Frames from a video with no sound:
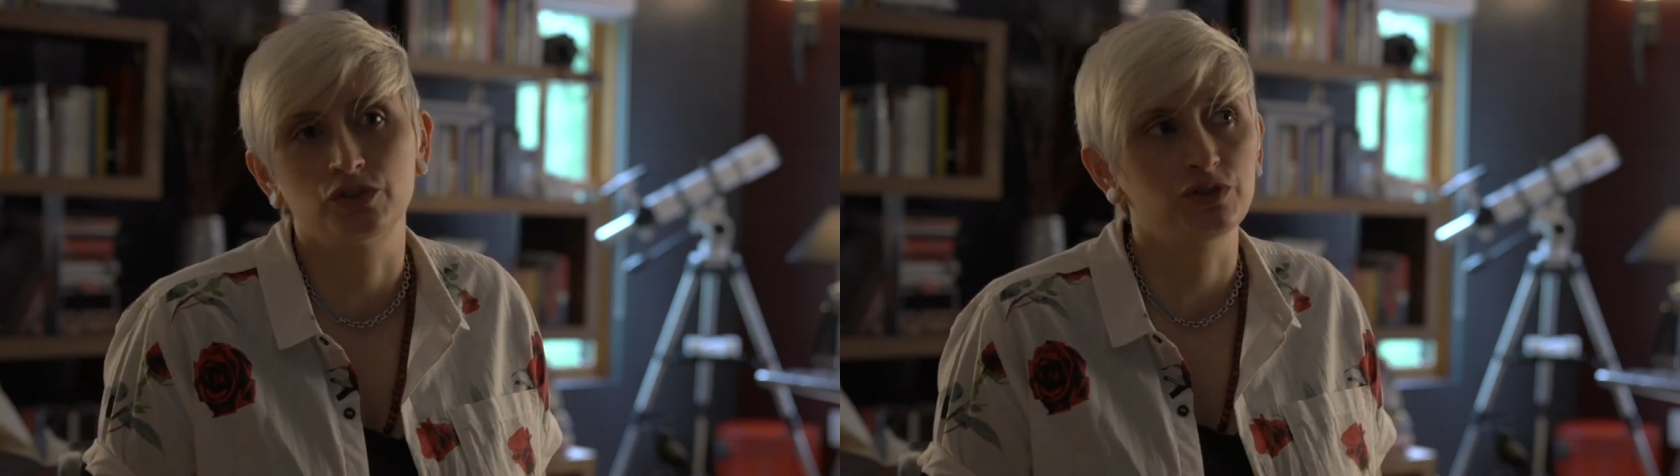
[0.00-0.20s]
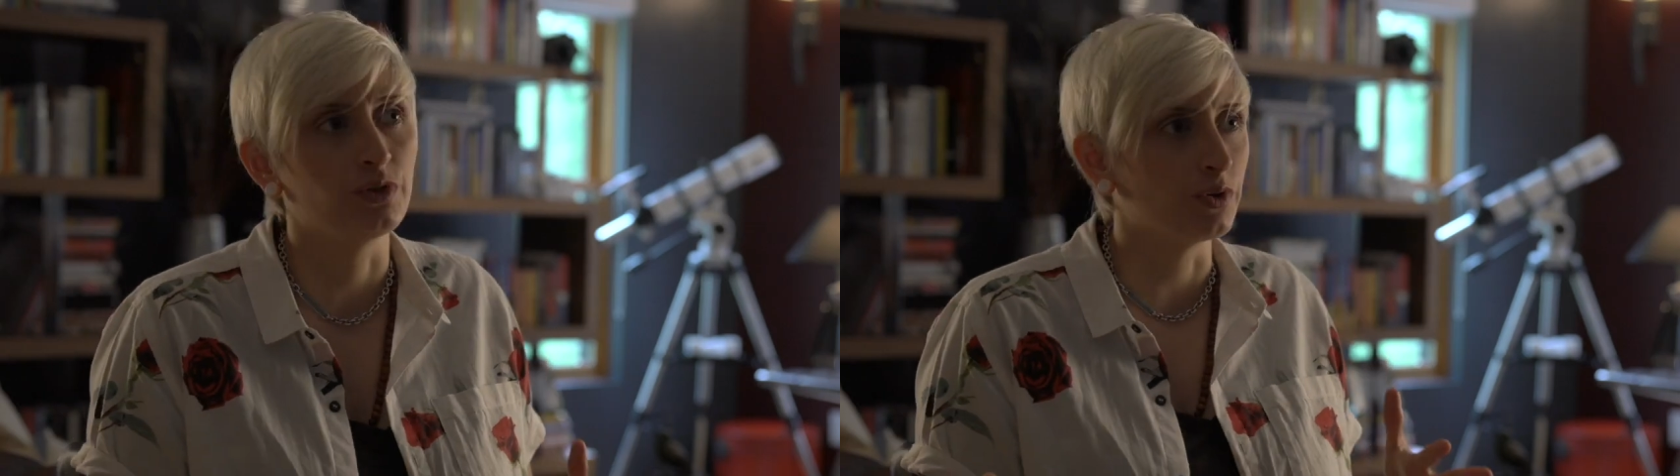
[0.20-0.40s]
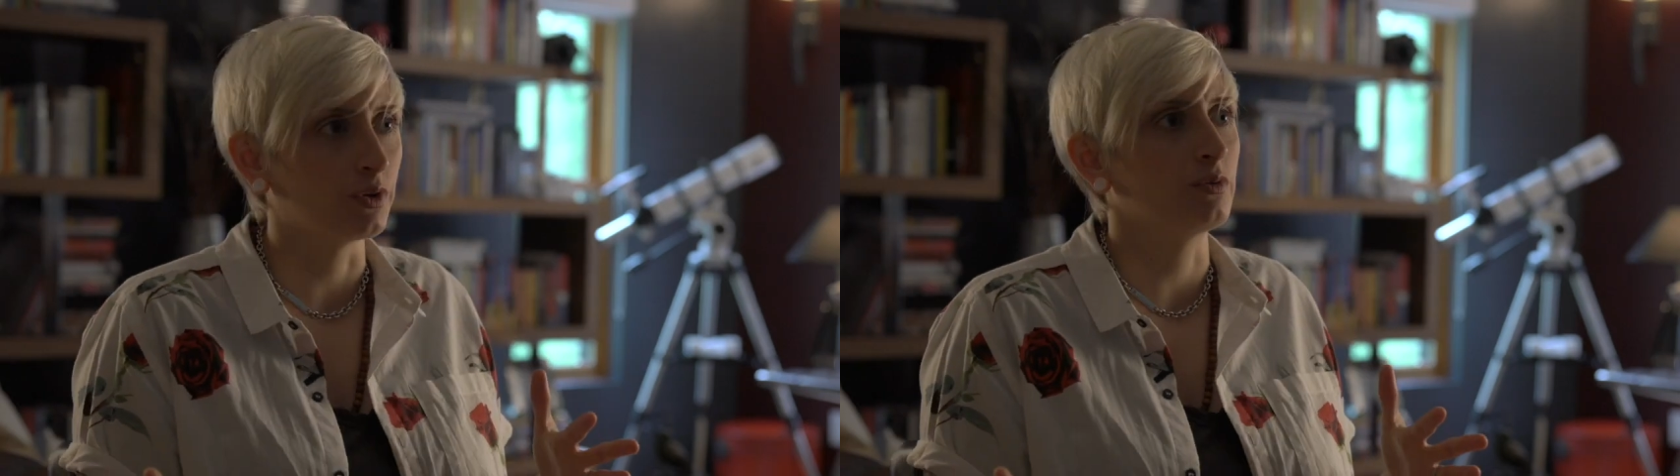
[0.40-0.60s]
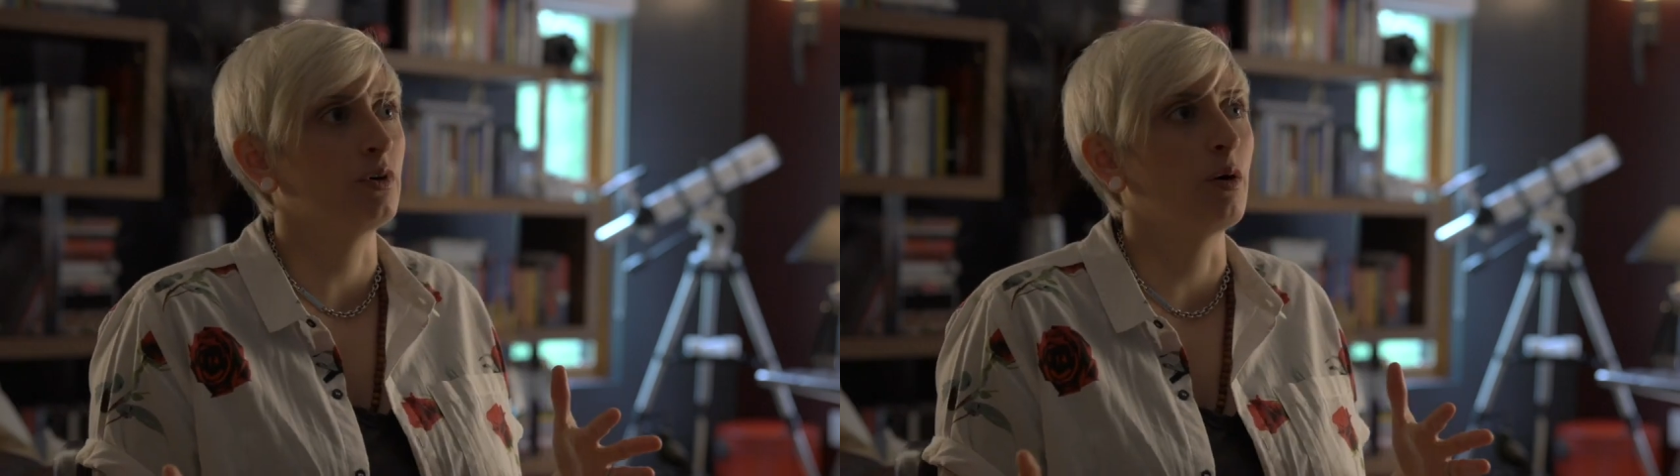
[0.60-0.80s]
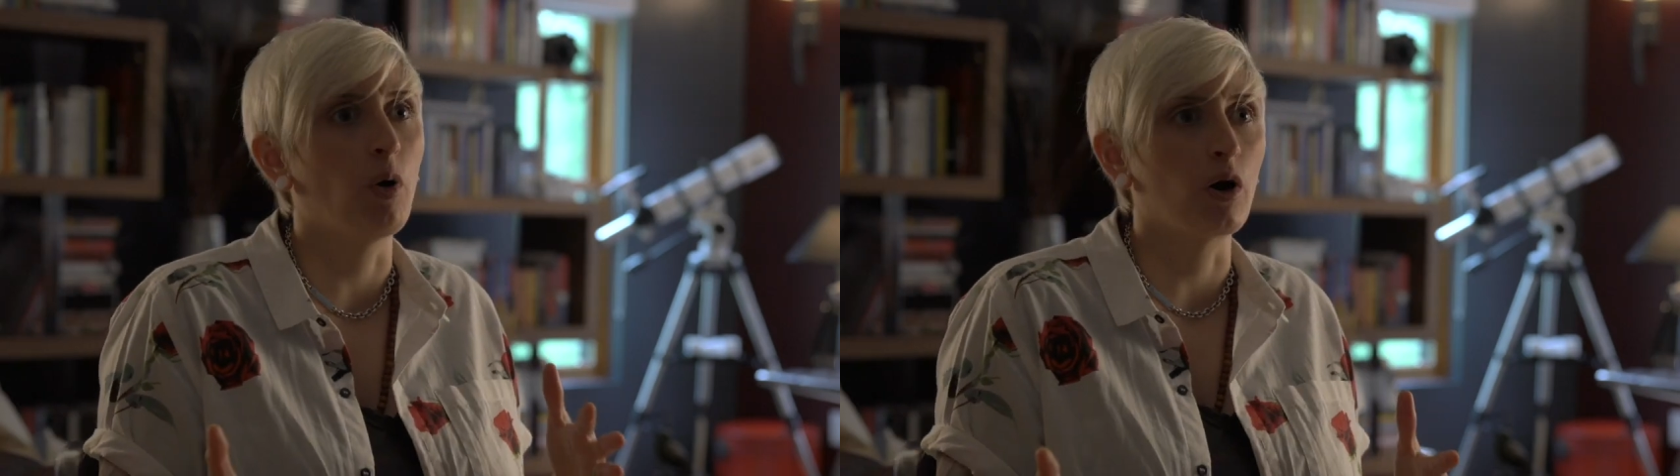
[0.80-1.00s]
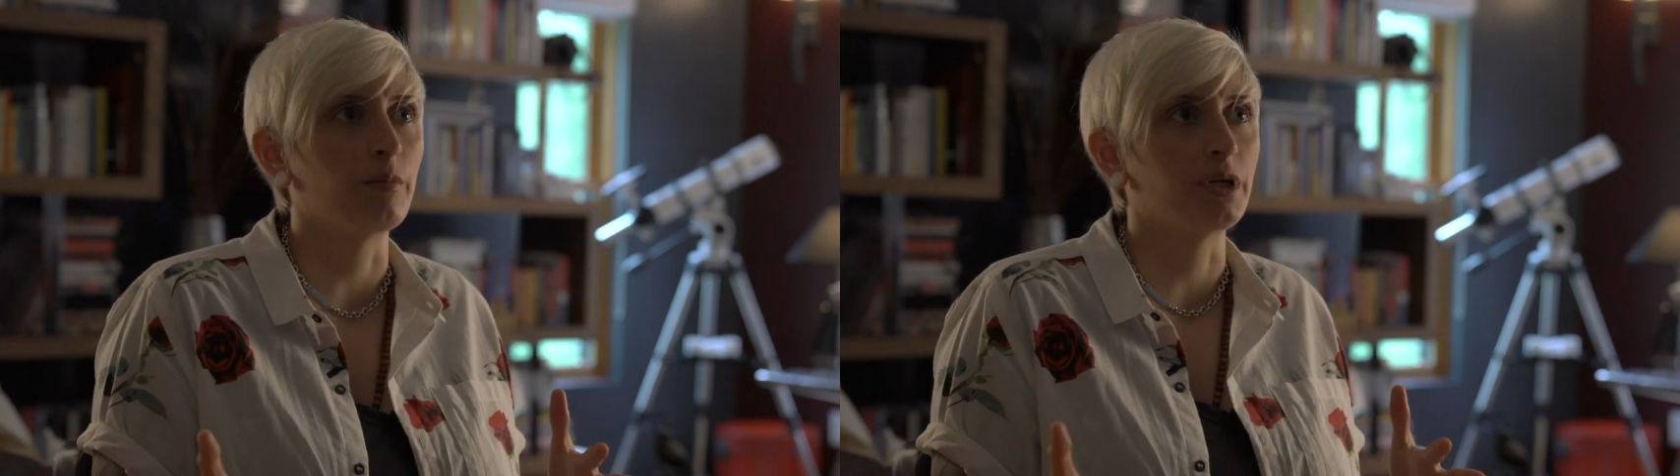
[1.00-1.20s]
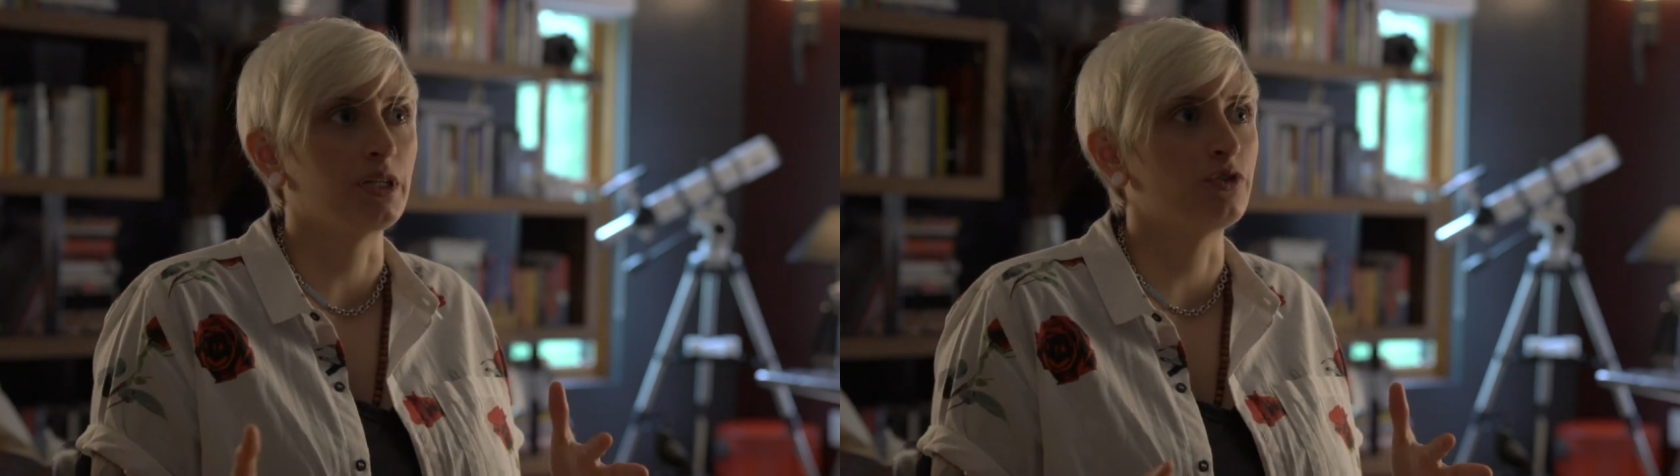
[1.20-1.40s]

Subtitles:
studio apartment